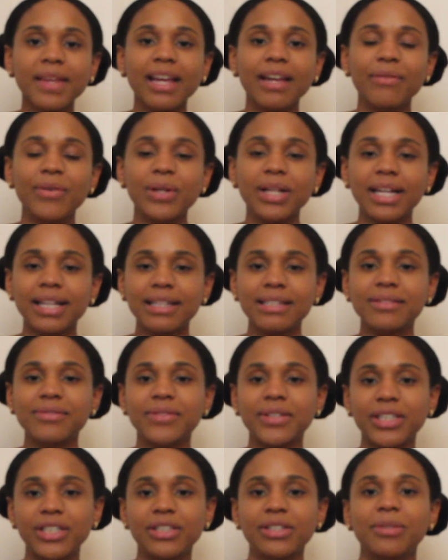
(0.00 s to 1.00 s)
If you like this
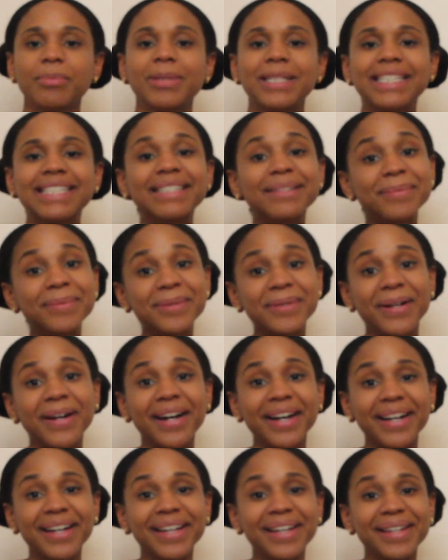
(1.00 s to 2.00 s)
video, please
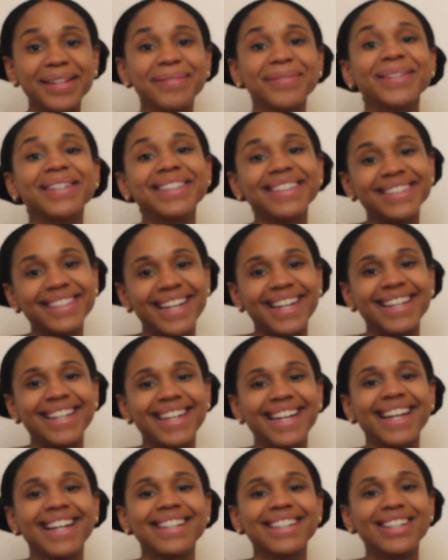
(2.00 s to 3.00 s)
subscribe,
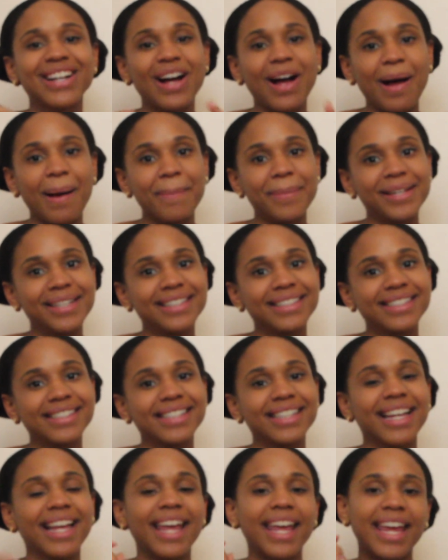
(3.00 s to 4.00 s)
like, and comment.